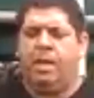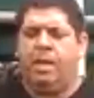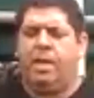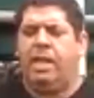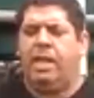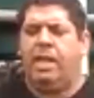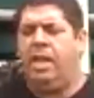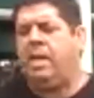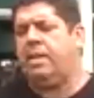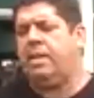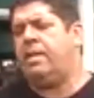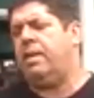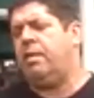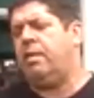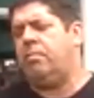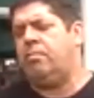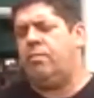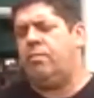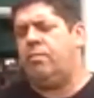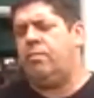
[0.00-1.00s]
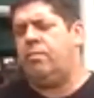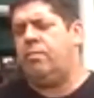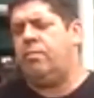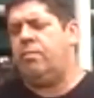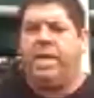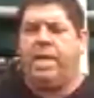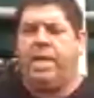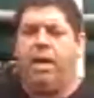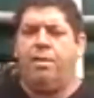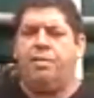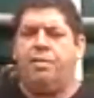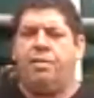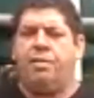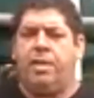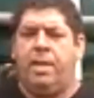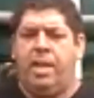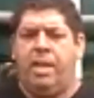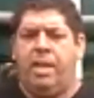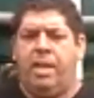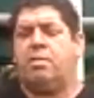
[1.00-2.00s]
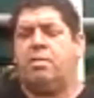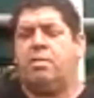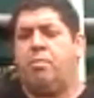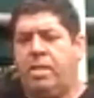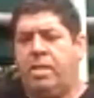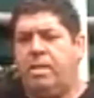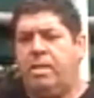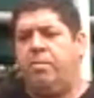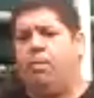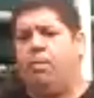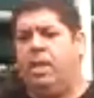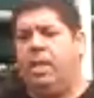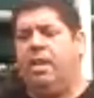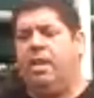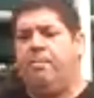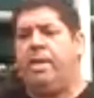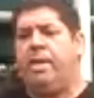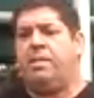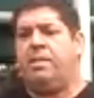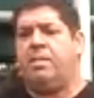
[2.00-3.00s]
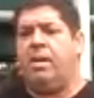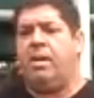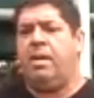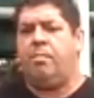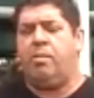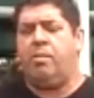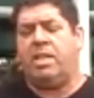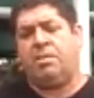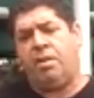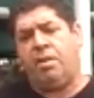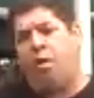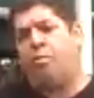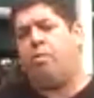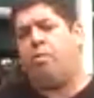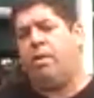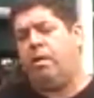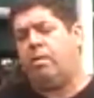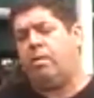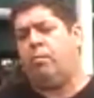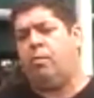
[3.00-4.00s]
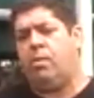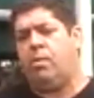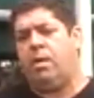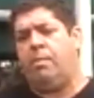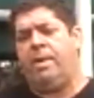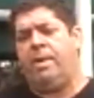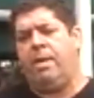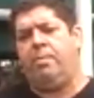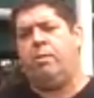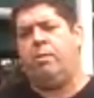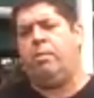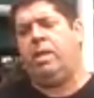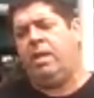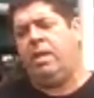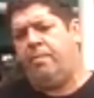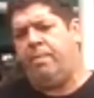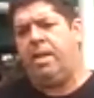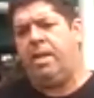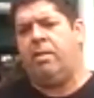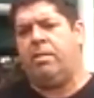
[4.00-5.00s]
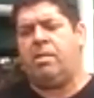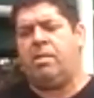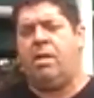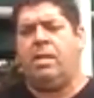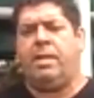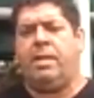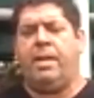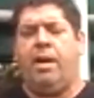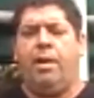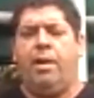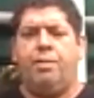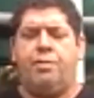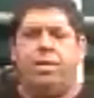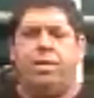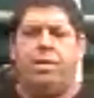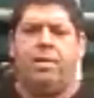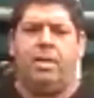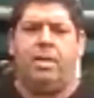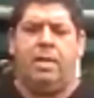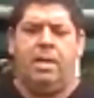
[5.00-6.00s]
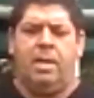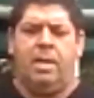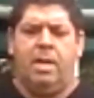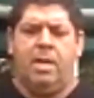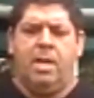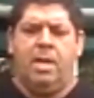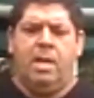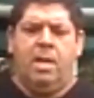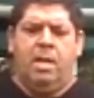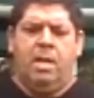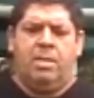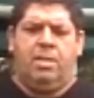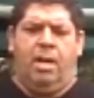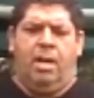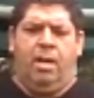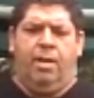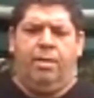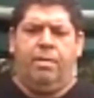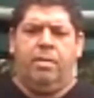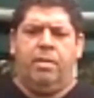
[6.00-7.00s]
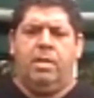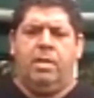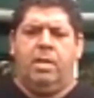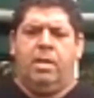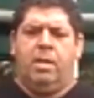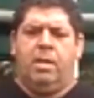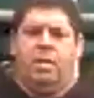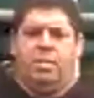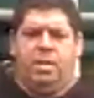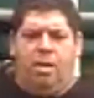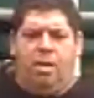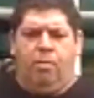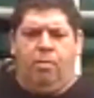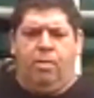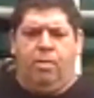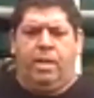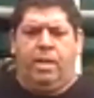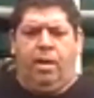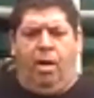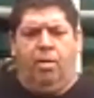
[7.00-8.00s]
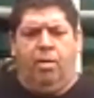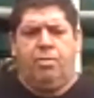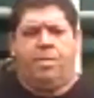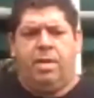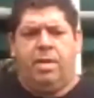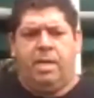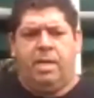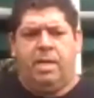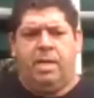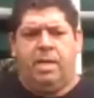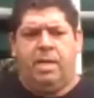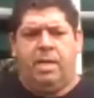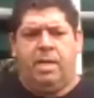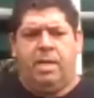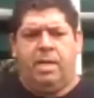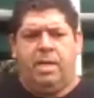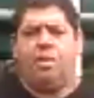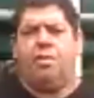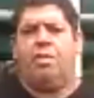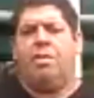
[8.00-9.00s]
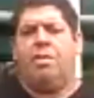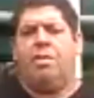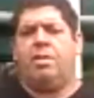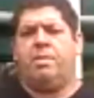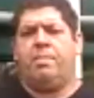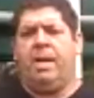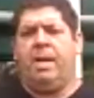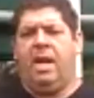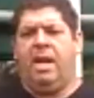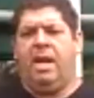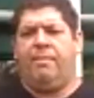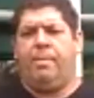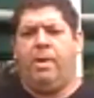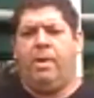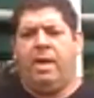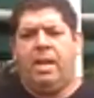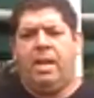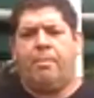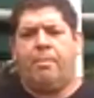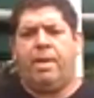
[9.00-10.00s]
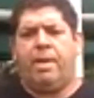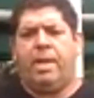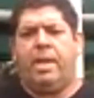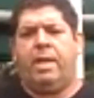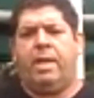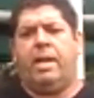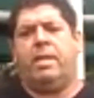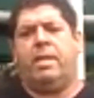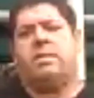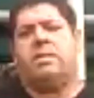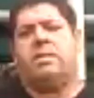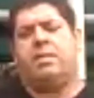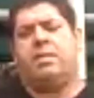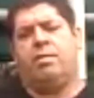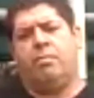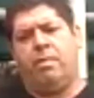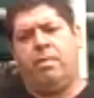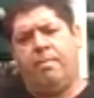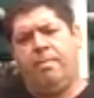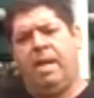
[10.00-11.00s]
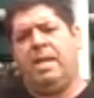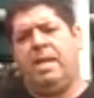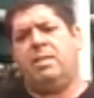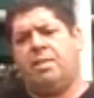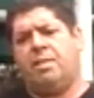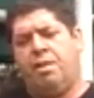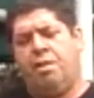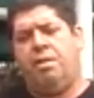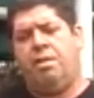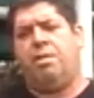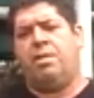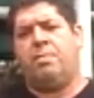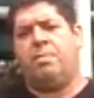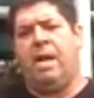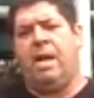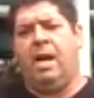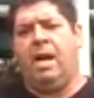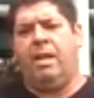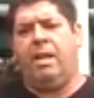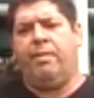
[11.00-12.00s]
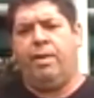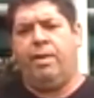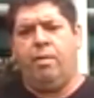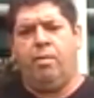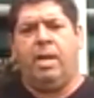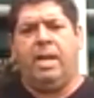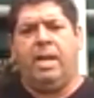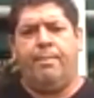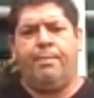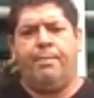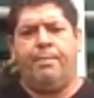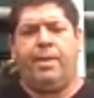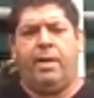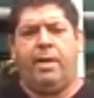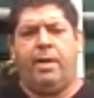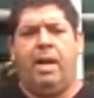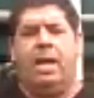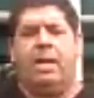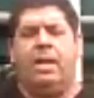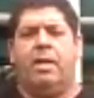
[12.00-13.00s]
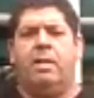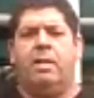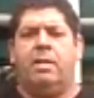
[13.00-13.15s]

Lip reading: collecting from the ocean here, because we live beside, we're saltwater people, we live beside the ocean. So saltwater culture is a huge part of my upbringing and still remains a huge part of who I am today.